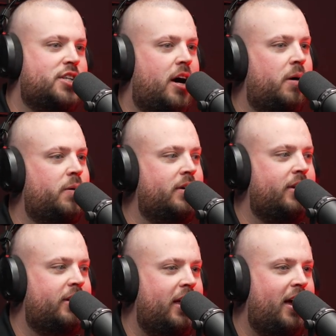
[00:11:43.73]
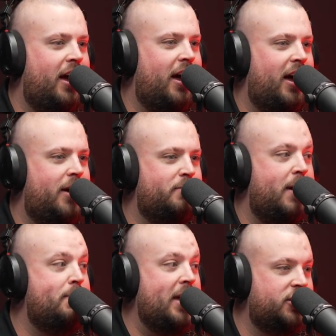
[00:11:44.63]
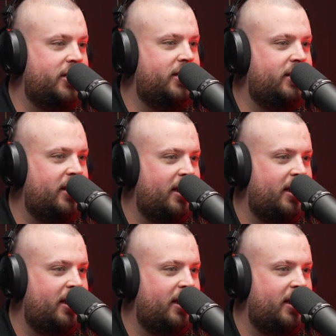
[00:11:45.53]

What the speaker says: told by Benji